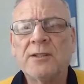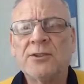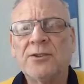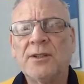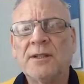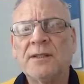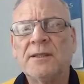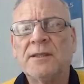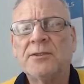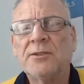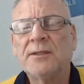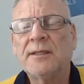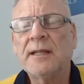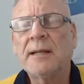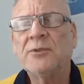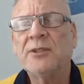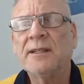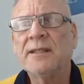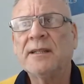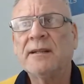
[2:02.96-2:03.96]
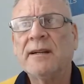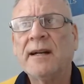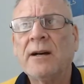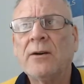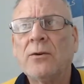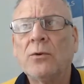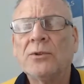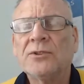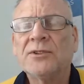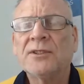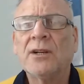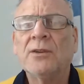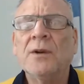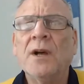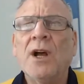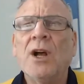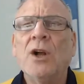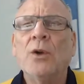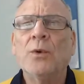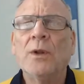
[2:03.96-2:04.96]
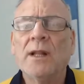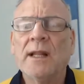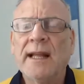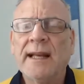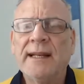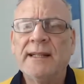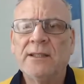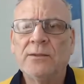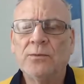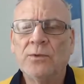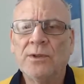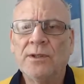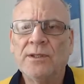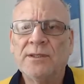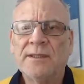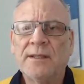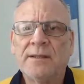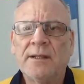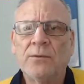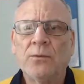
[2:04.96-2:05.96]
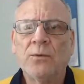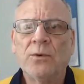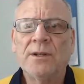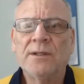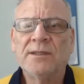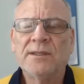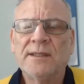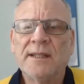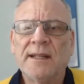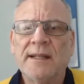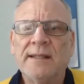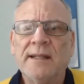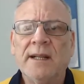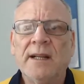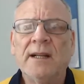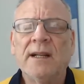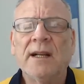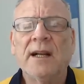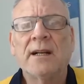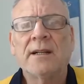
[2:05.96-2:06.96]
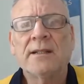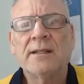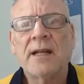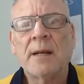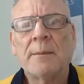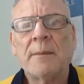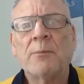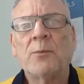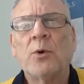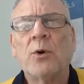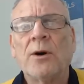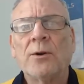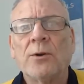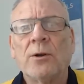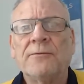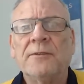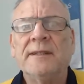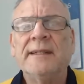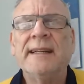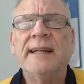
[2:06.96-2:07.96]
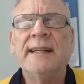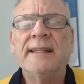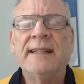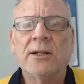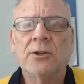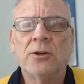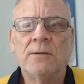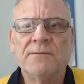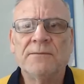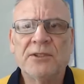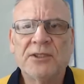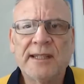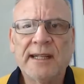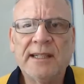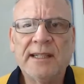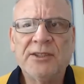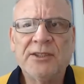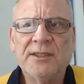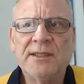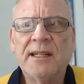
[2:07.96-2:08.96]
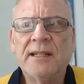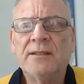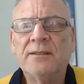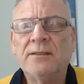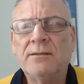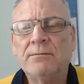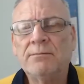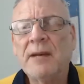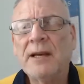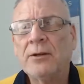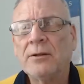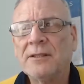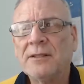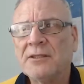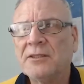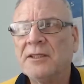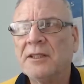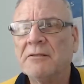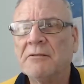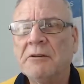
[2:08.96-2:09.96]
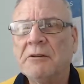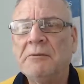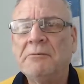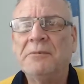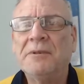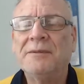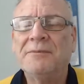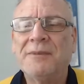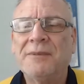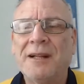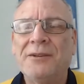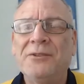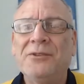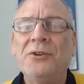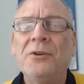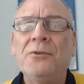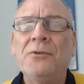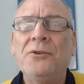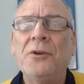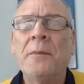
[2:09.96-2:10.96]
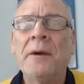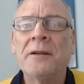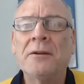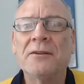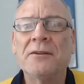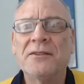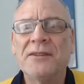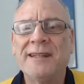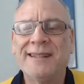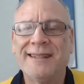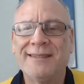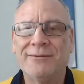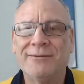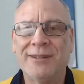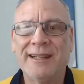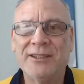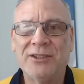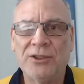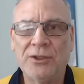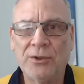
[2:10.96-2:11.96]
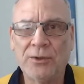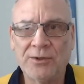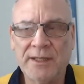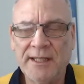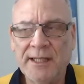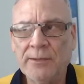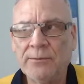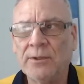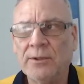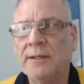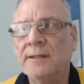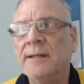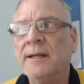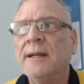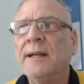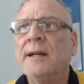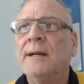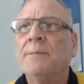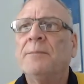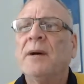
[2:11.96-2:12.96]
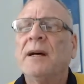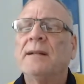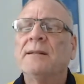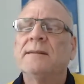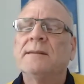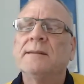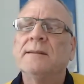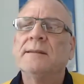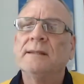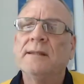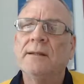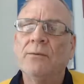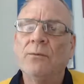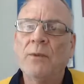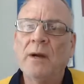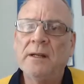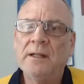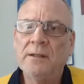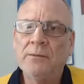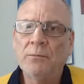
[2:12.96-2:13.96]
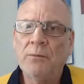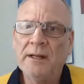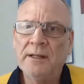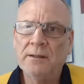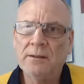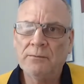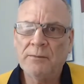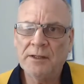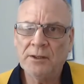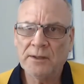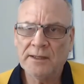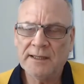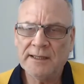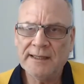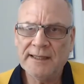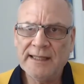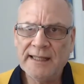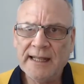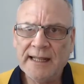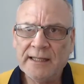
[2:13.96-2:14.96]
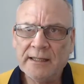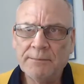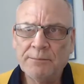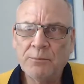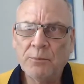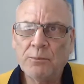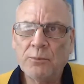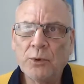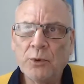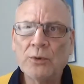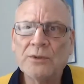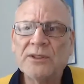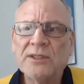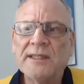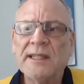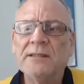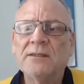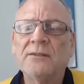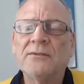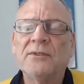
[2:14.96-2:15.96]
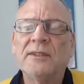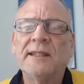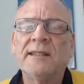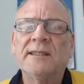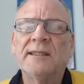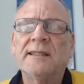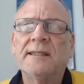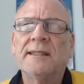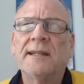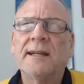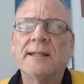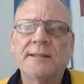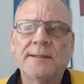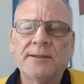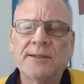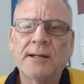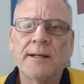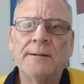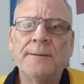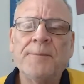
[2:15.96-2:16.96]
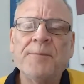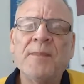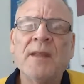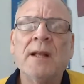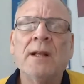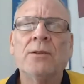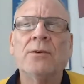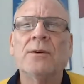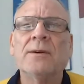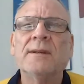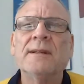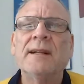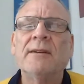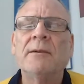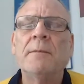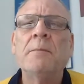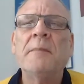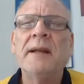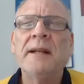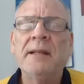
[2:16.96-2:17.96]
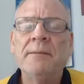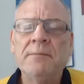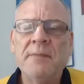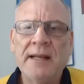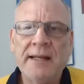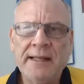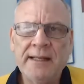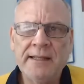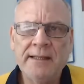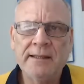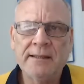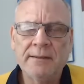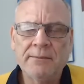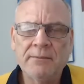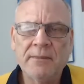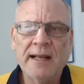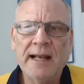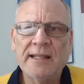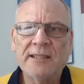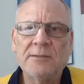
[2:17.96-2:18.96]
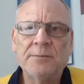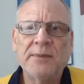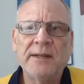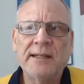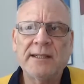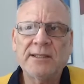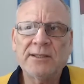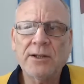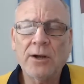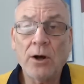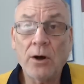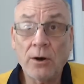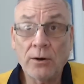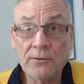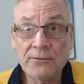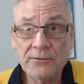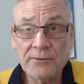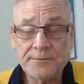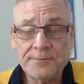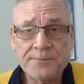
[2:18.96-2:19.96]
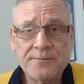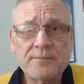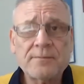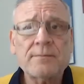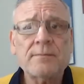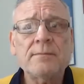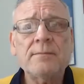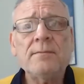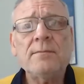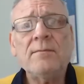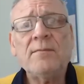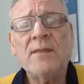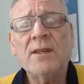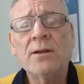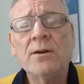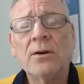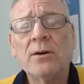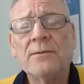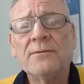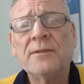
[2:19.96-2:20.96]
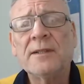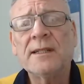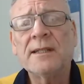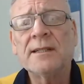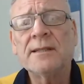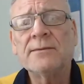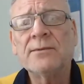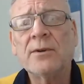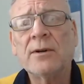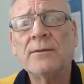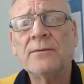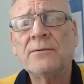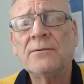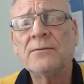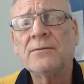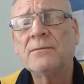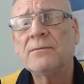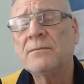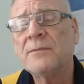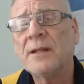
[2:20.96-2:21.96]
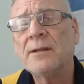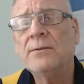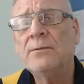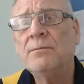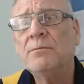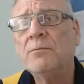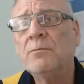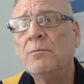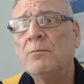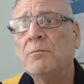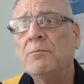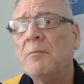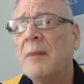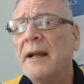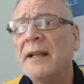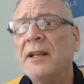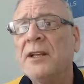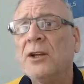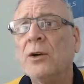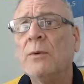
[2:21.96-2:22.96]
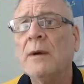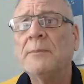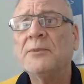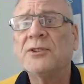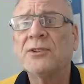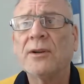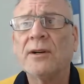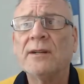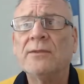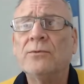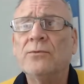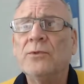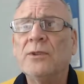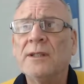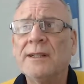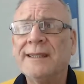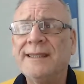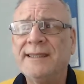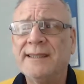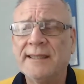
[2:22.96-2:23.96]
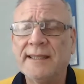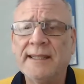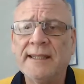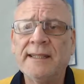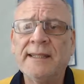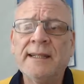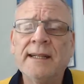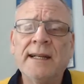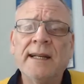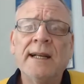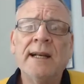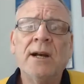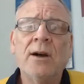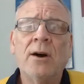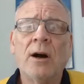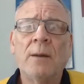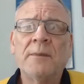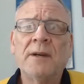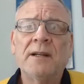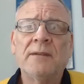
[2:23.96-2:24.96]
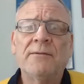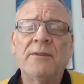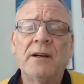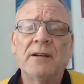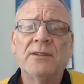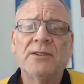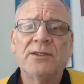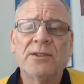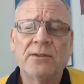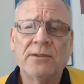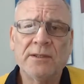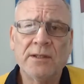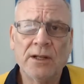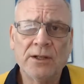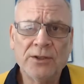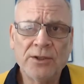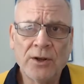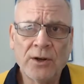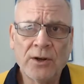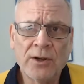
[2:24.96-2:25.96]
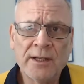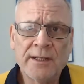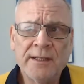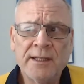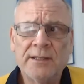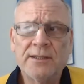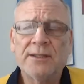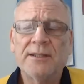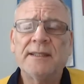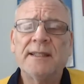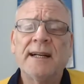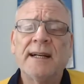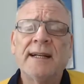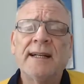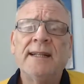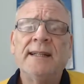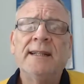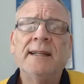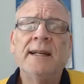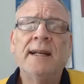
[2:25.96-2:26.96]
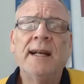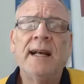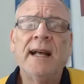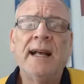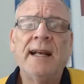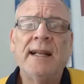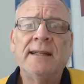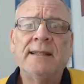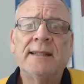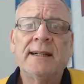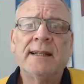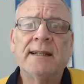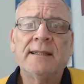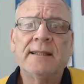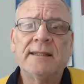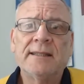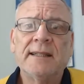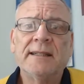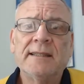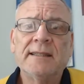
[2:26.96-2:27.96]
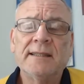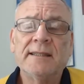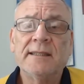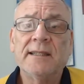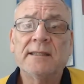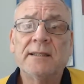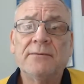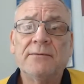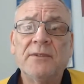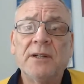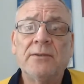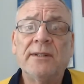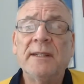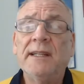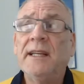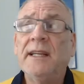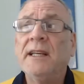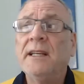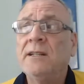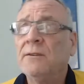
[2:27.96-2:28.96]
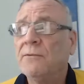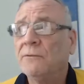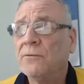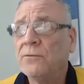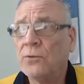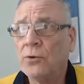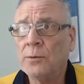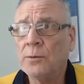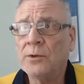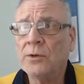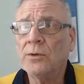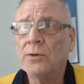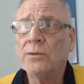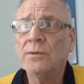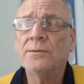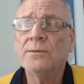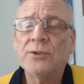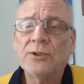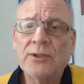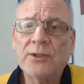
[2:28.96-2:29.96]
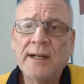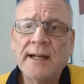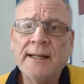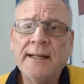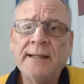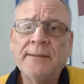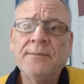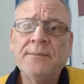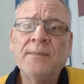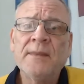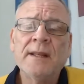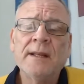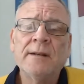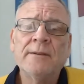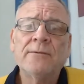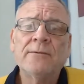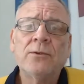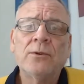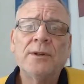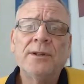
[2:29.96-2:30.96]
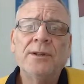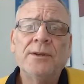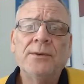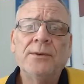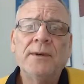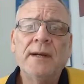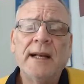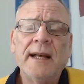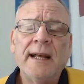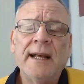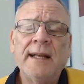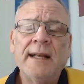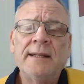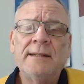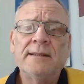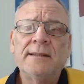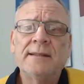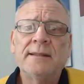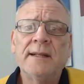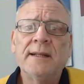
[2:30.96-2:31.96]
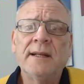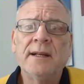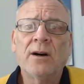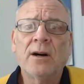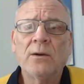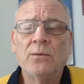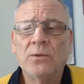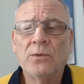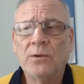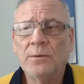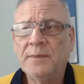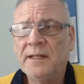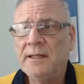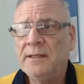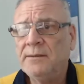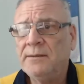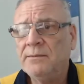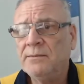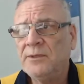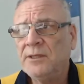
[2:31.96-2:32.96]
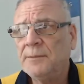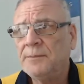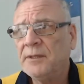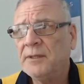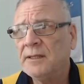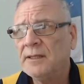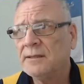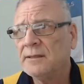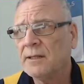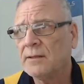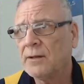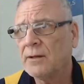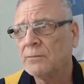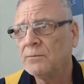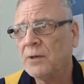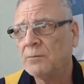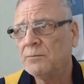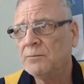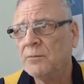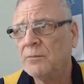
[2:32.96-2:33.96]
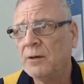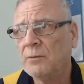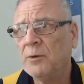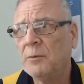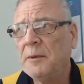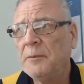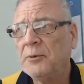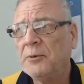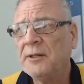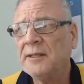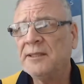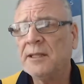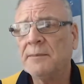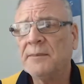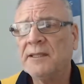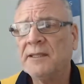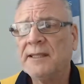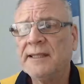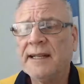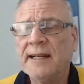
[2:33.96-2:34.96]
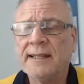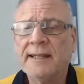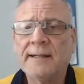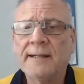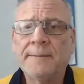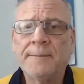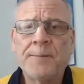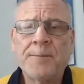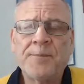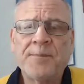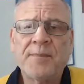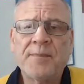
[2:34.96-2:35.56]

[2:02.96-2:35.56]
a certain subject, there are also related words, and the words that come up quite often in that conversation that may not necessarily, you may not think it relates to your keyword, but when you look at it in the broad sense of things, it does. So look, there are many aspects of making your website really zing. I'm going to focus on 9 today, and as I said, this is just a very informal training for you, and I will be zipping this. I will be putting something together,